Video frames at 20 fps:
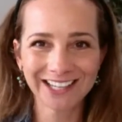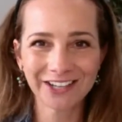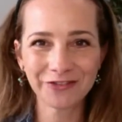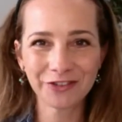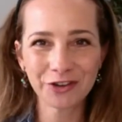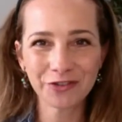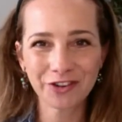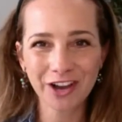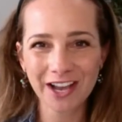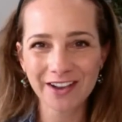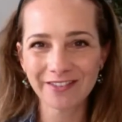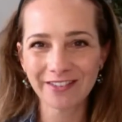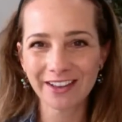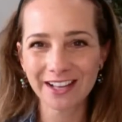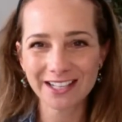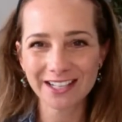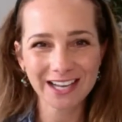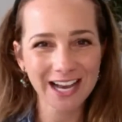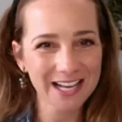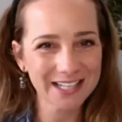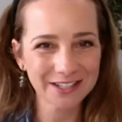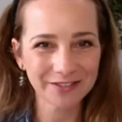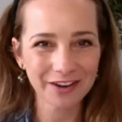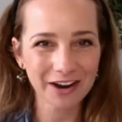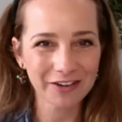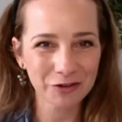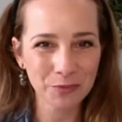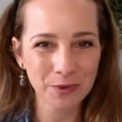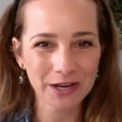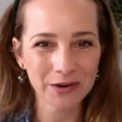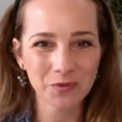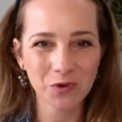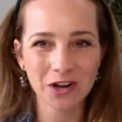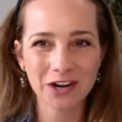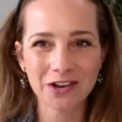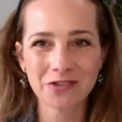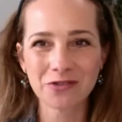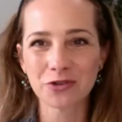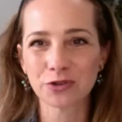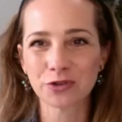if you guys, have ever been in
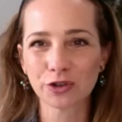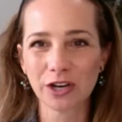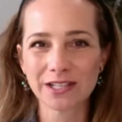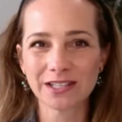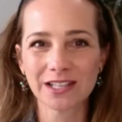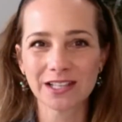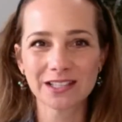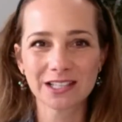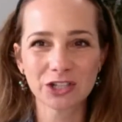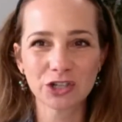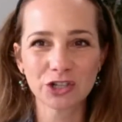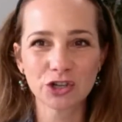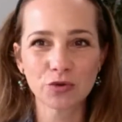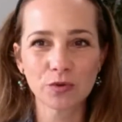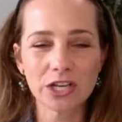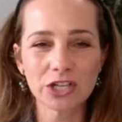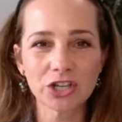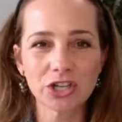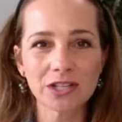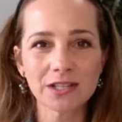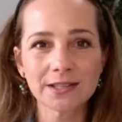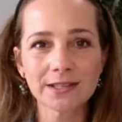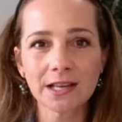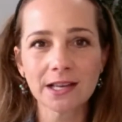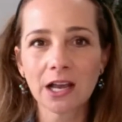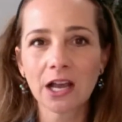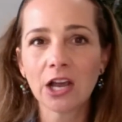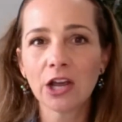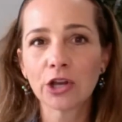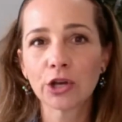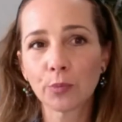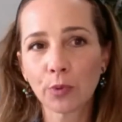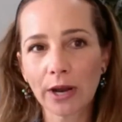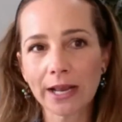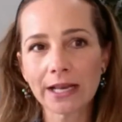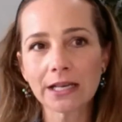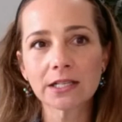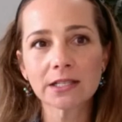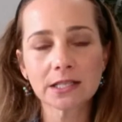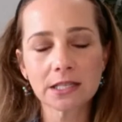one of those crisis situations, your
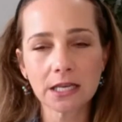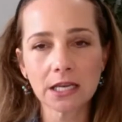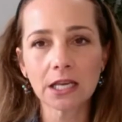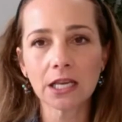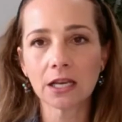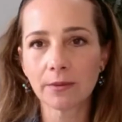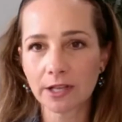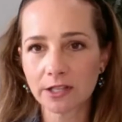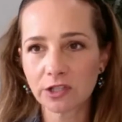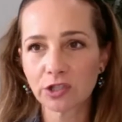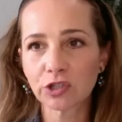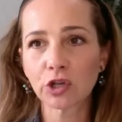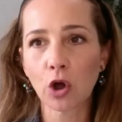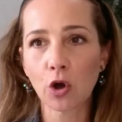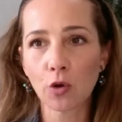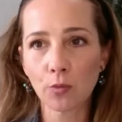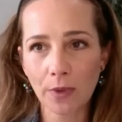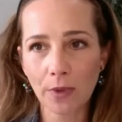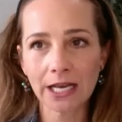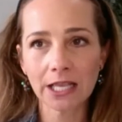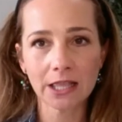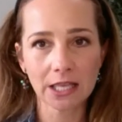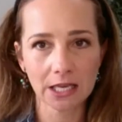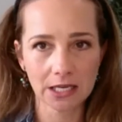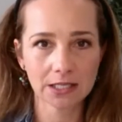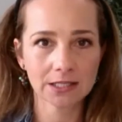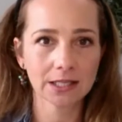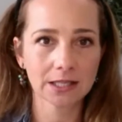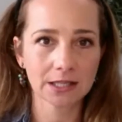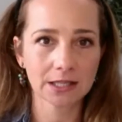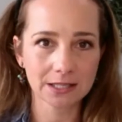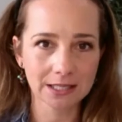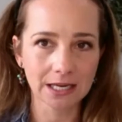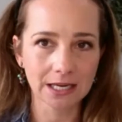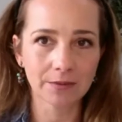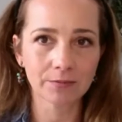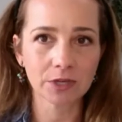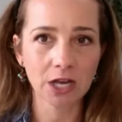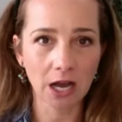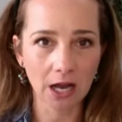brain is thinking about so many things at the
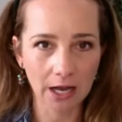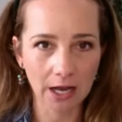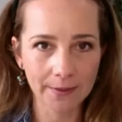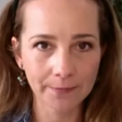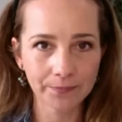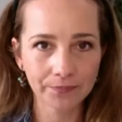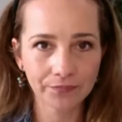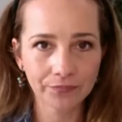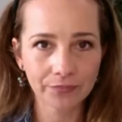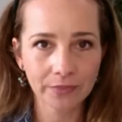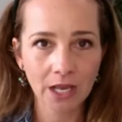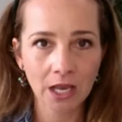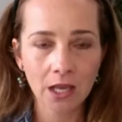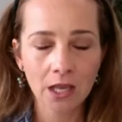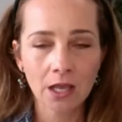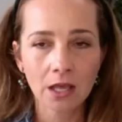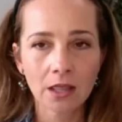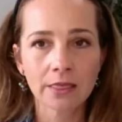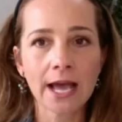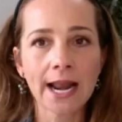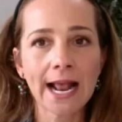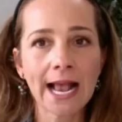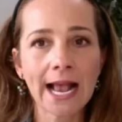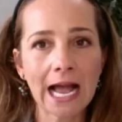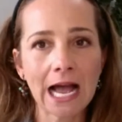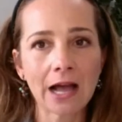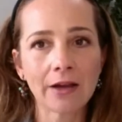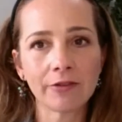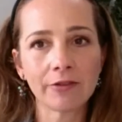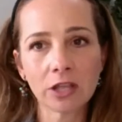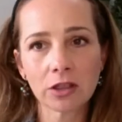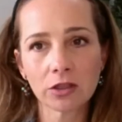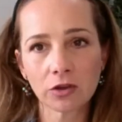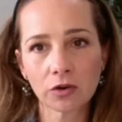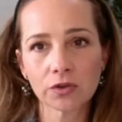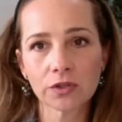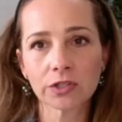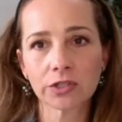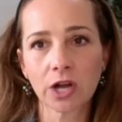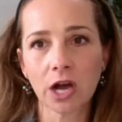same time that having
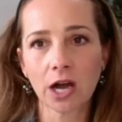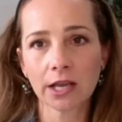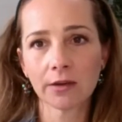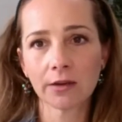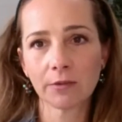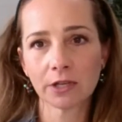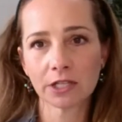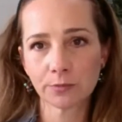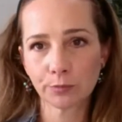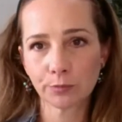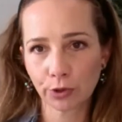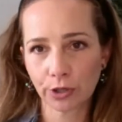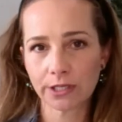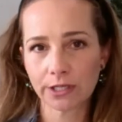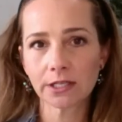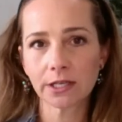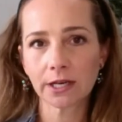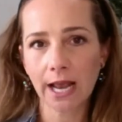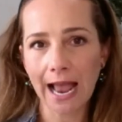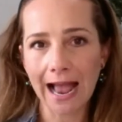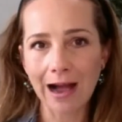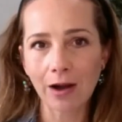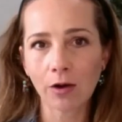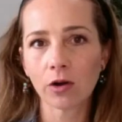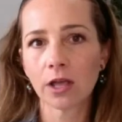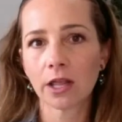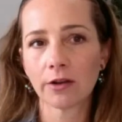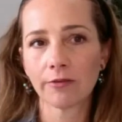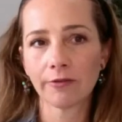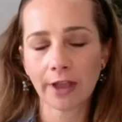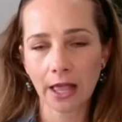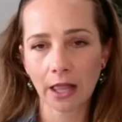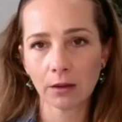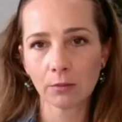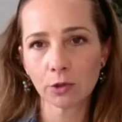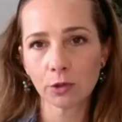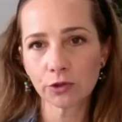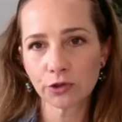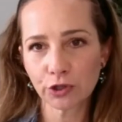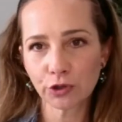those documents printed out and
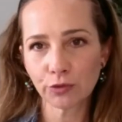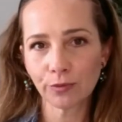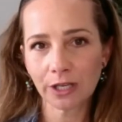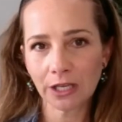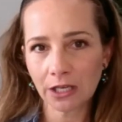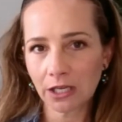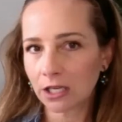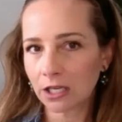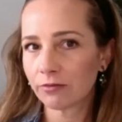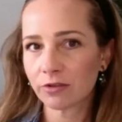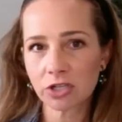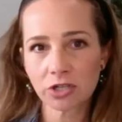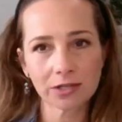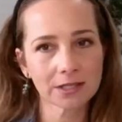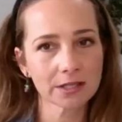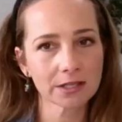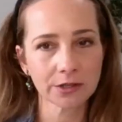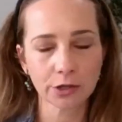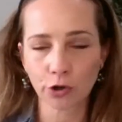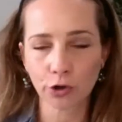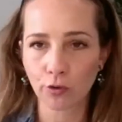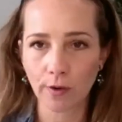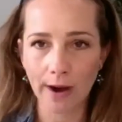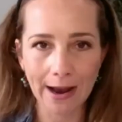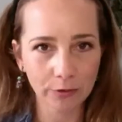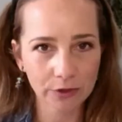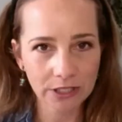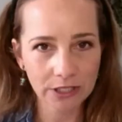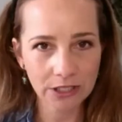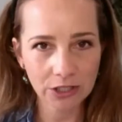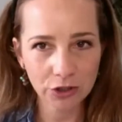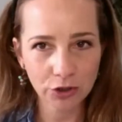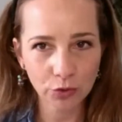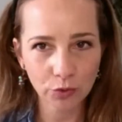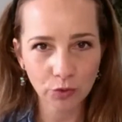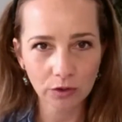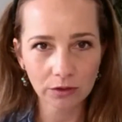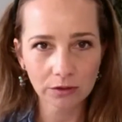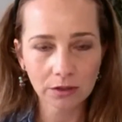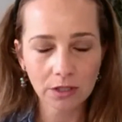available to me, even just as a grounding
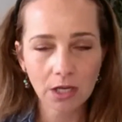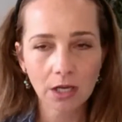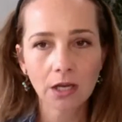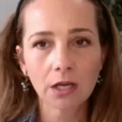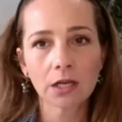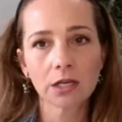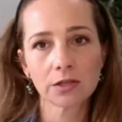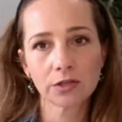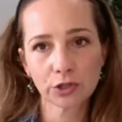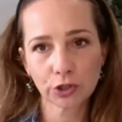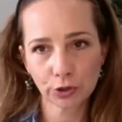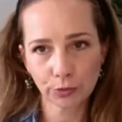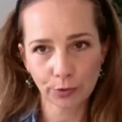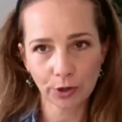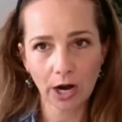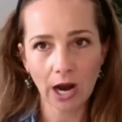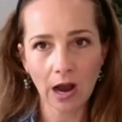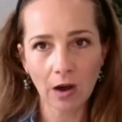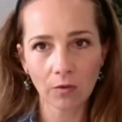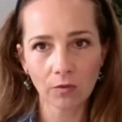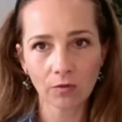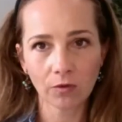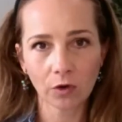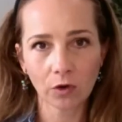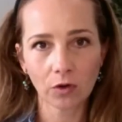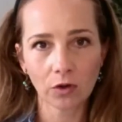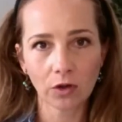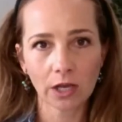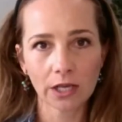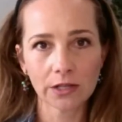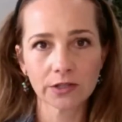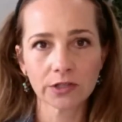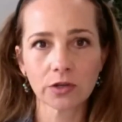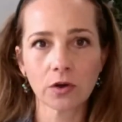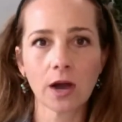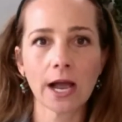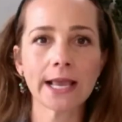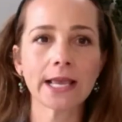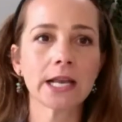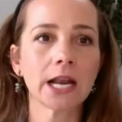tool, is super helpful. And
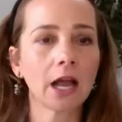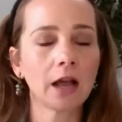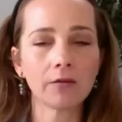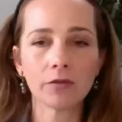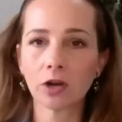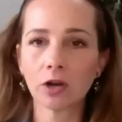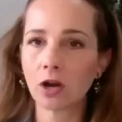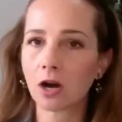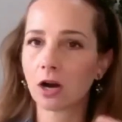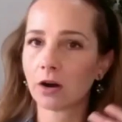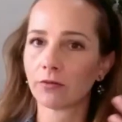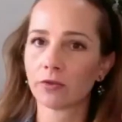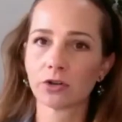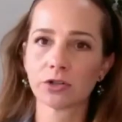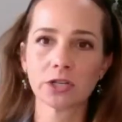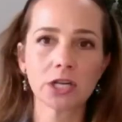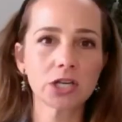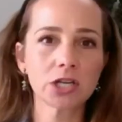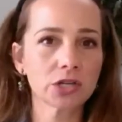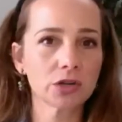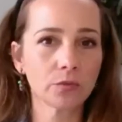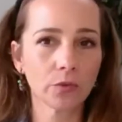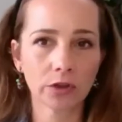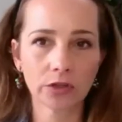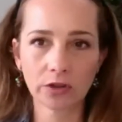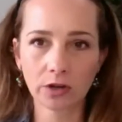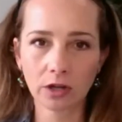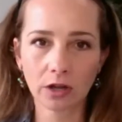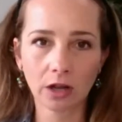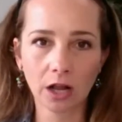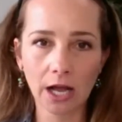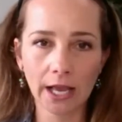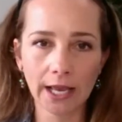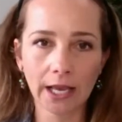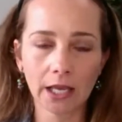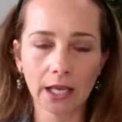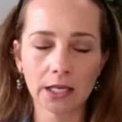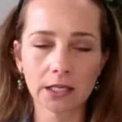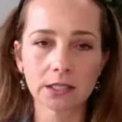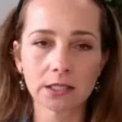so I can have the conversation with the
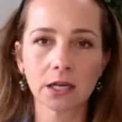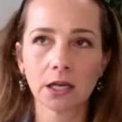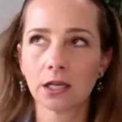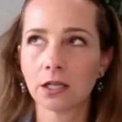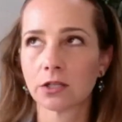client.